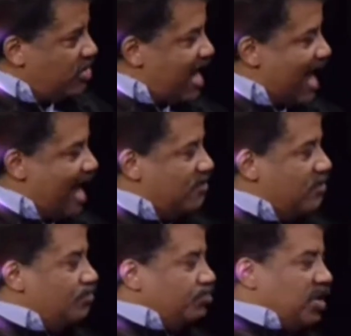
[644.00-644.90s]

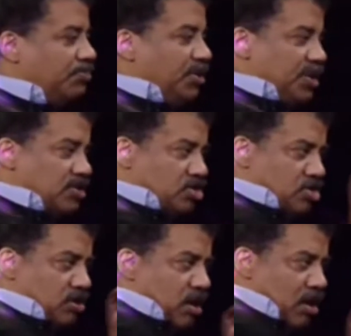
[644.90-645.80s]
that people in
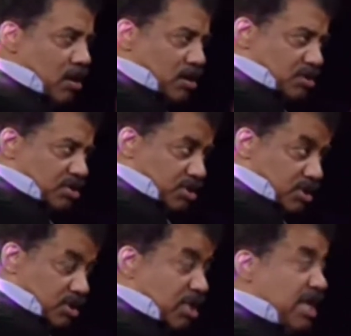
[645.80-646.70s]

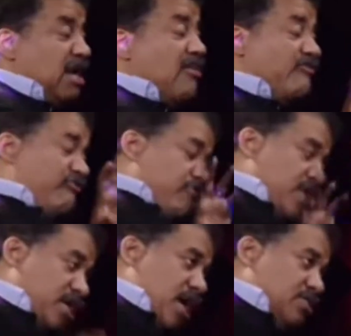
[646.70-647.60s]
charge in a
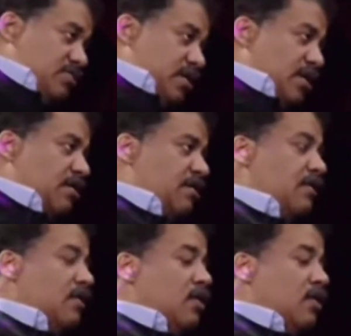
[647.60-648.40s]
free country